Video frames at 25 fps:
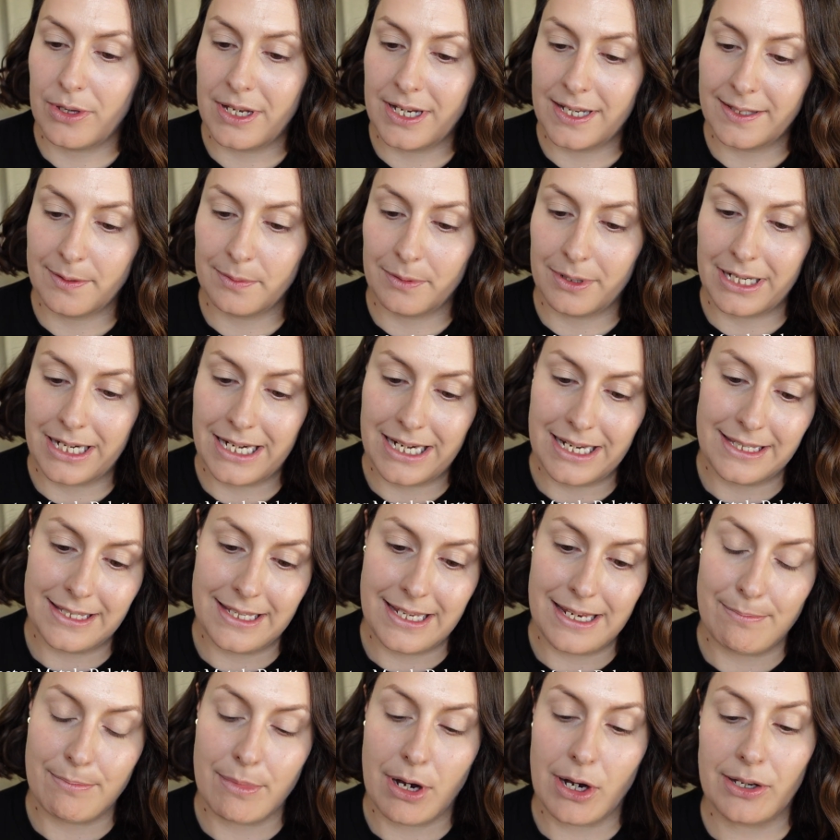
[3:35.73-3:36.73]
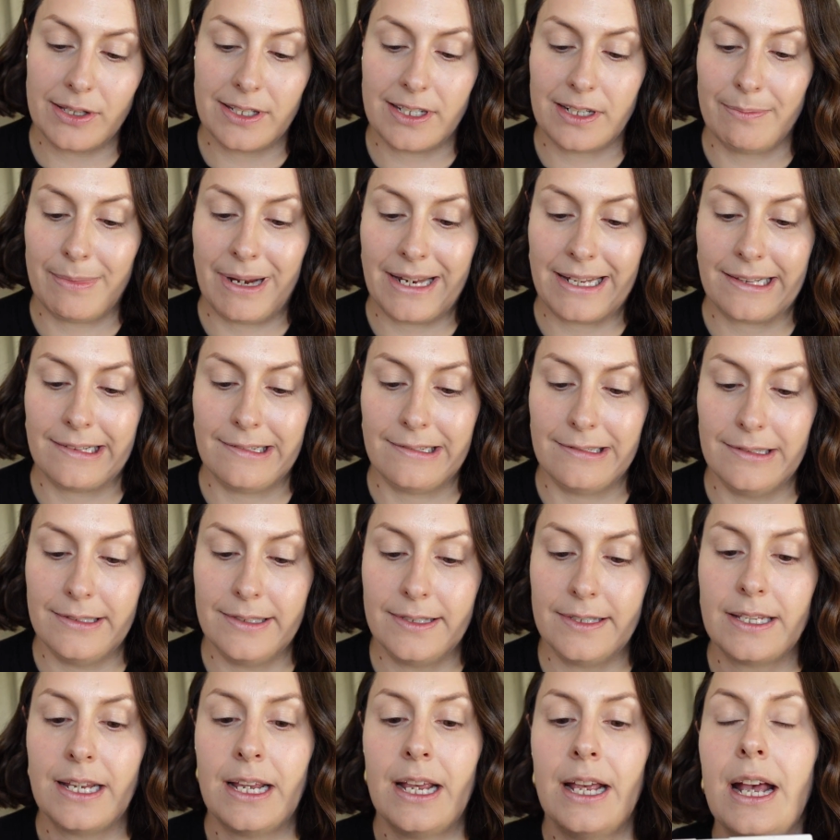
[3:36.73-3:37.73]
This one is the Master
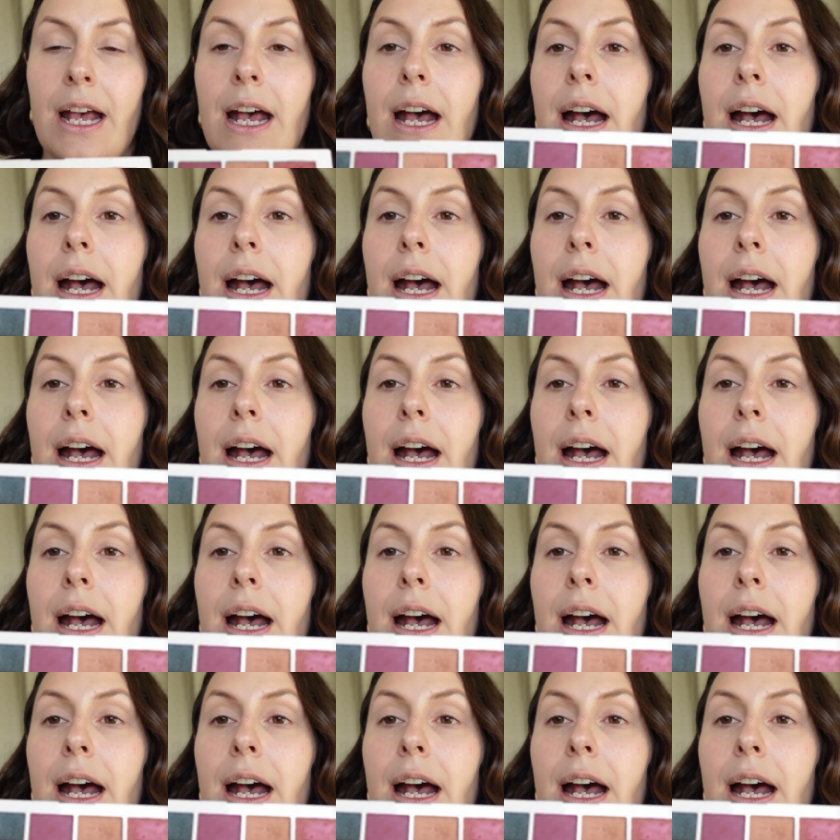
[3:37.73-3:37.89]
Metals,